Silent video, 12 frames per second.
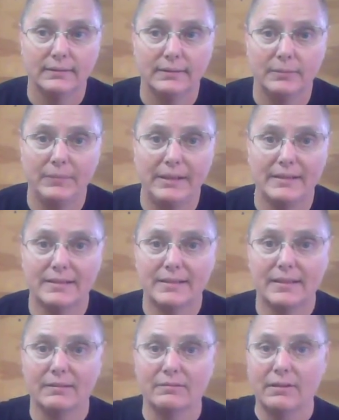It means
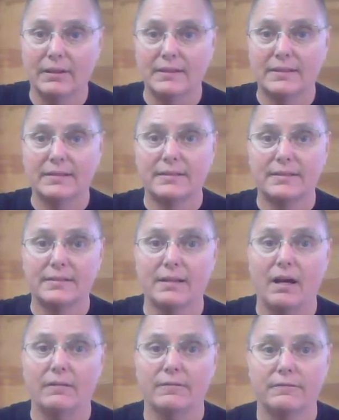getting rid of
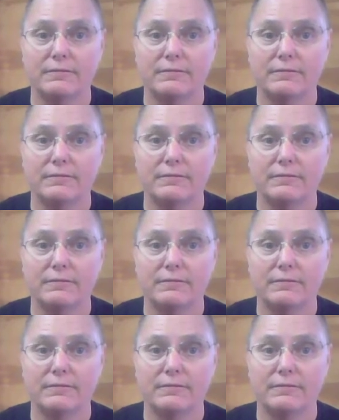stuff.